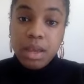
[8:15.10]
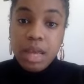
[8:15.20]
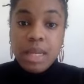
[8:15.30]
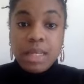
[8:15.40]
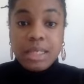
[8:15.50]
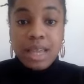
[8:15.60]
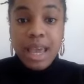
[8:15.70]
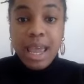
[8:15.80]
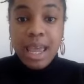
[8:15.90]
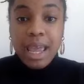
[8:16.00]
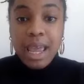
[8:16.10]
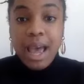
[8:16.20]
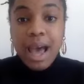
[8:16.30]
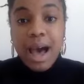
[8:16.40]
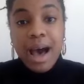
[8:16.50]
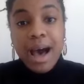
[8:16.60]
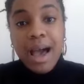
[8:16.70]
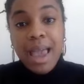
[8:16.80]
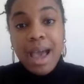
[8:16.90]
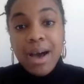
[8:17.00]
Now today,
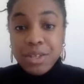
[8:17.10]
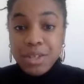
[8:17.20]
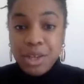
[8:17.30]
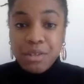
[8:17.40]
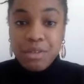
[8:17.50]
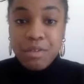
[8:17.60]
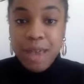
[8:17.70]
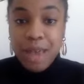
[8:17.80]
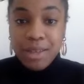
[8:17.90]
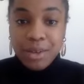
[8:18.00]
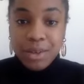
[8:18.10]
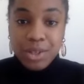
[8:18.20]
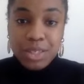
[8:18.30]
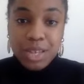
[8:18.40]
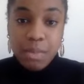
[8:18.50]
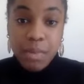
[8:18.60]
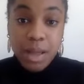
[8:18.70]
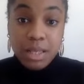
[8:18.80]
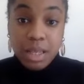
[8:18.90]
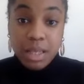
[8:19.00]
I ask you to reflect on John
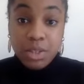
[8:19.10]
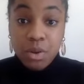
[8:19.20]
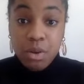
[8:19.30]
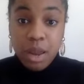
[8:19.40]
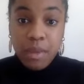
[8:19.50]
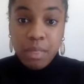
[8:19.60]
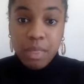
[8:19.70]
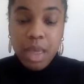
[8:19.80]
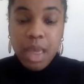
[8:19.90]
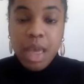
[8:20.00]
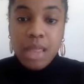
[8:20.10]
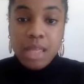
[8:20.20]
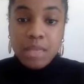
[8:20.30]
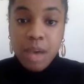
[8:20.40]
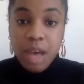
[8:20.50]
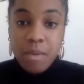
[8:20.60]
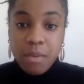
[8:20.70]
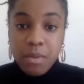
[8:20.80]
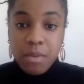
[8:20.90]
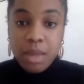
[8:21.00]
Schlapobersky's story and this
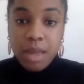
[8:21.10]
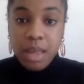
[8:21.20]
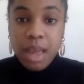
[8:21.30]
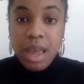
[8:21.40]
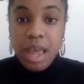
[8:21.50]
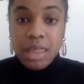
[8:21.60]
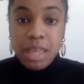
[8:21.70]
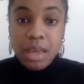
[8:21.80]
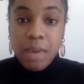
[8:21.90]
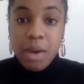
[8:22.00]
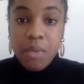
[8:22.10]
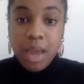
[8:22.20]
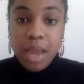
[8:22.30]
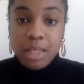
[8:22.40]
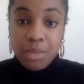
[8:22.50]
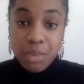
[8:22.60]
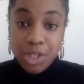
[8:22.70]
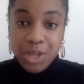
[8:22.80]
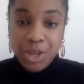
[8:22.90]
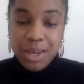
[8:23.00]
Bible and think about ways in
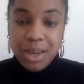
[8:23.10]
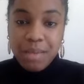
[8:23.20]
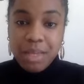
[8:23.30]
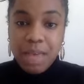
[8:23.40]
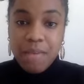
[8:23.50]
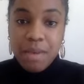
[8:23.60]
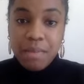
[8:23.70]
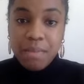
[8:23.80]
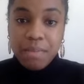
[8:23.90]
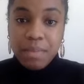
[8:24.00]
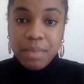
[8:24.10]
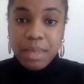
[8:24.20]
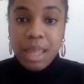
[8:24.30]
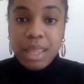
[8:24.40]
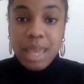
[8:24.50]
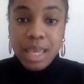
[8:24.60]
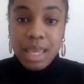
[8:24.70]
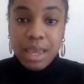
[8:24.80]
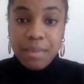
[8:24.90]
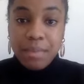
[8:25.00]
which you can come together. Thank
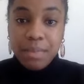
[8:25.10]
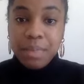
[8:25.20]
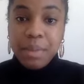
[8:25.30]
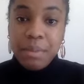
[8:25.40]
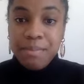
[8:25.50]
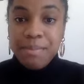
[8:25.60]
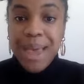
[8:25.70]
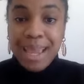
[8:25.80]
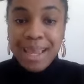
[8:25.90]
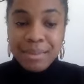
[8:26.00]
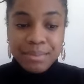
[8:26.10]
you. Bye.